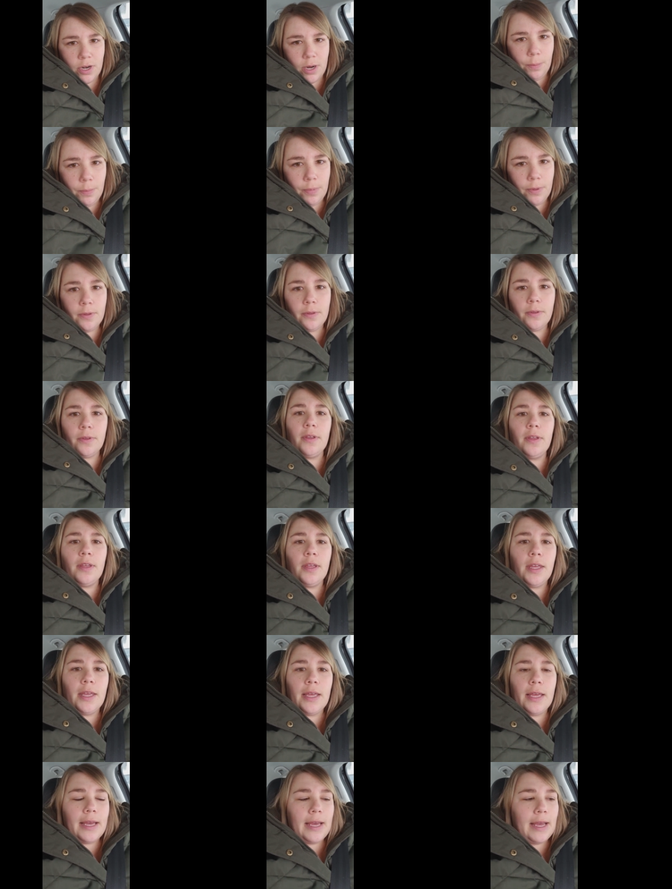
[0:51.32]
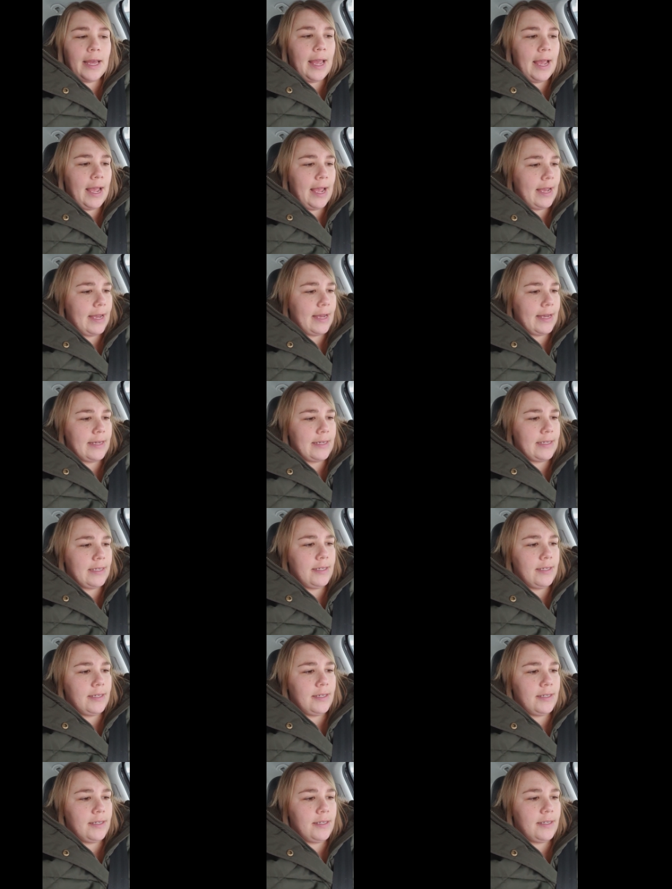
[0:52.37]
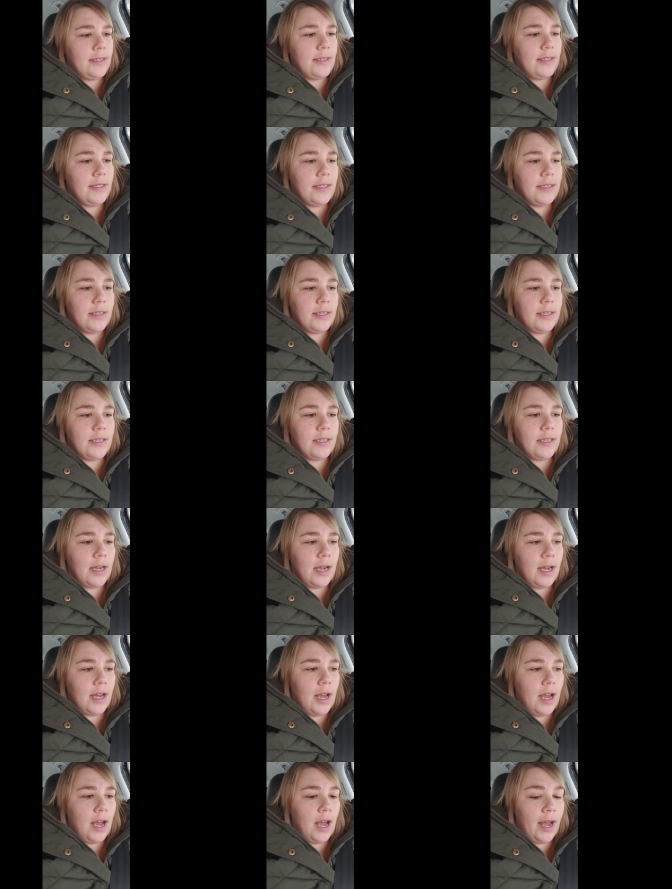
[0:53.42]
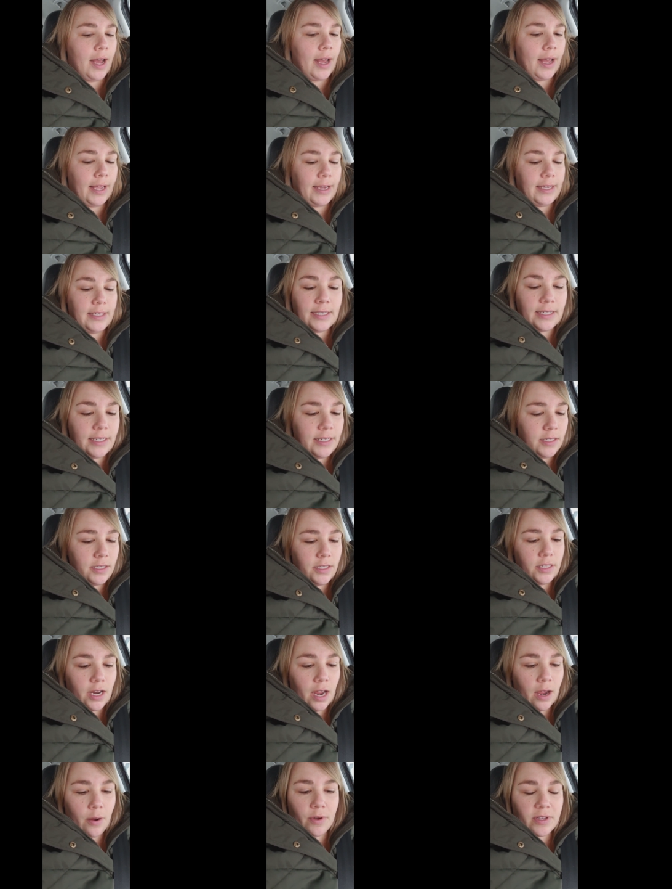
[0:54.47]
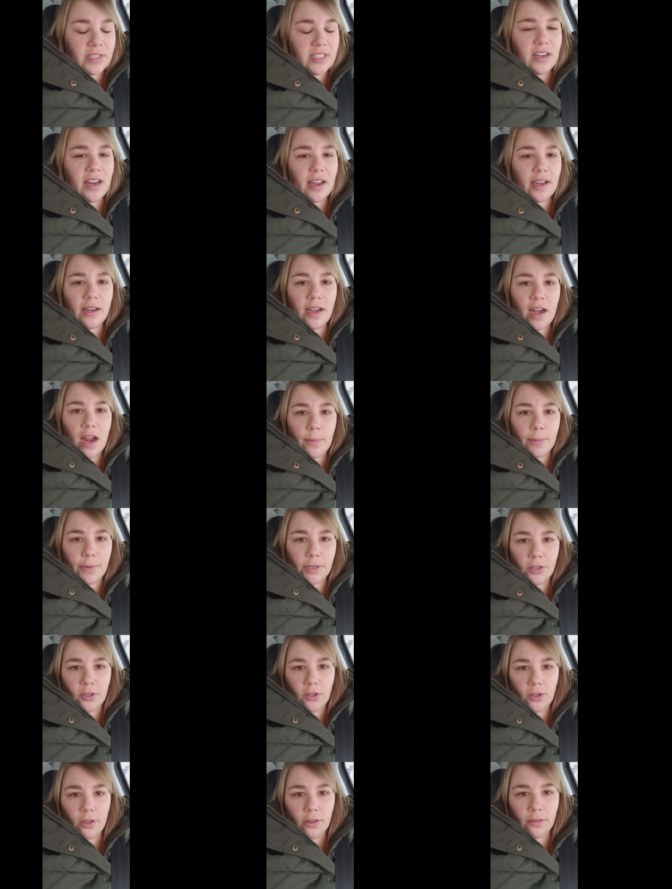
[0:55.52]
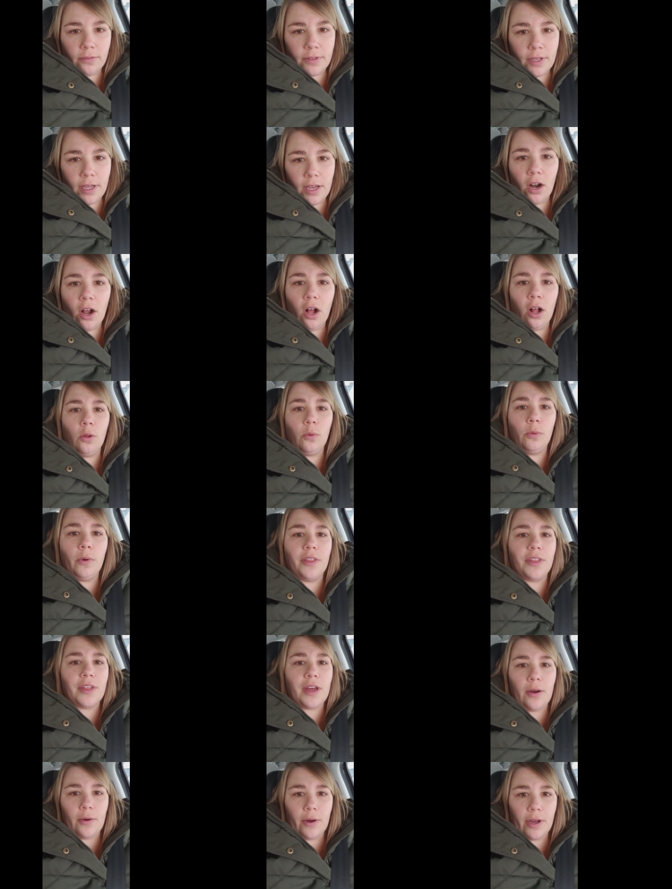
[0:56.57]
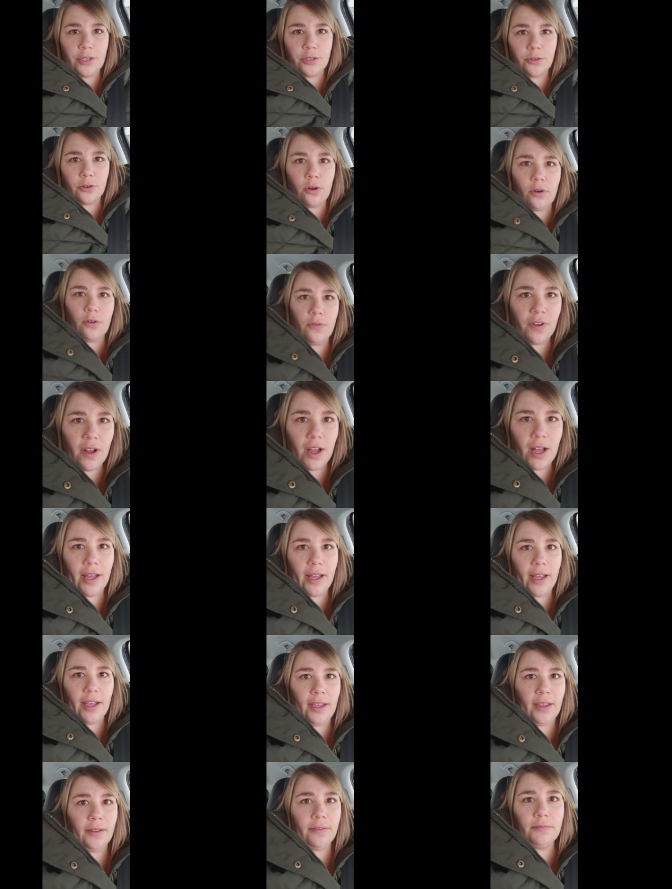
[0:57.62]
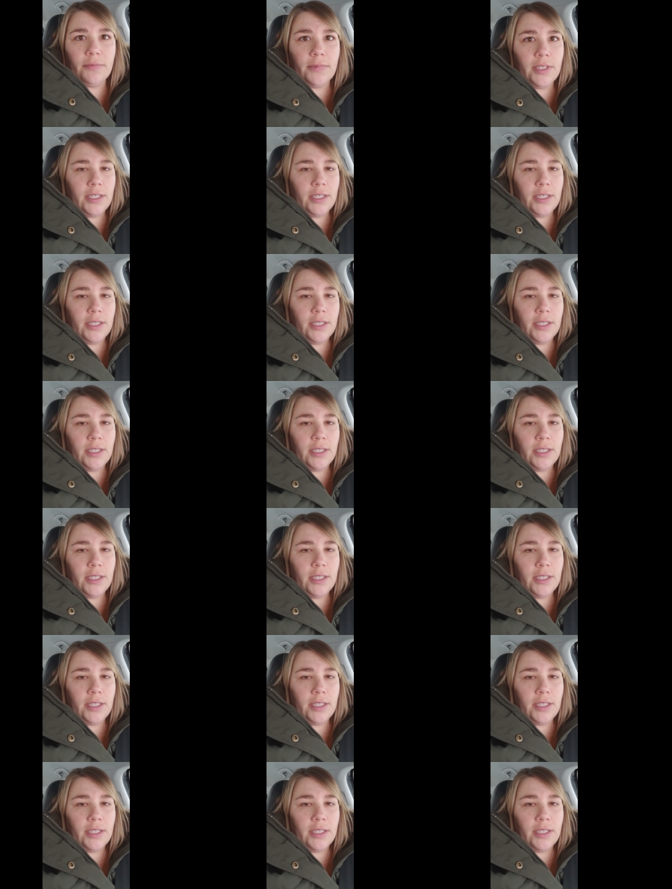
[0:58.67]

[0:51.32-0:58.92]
trip. And I didn't, I wasn't economical at all with how I drove. I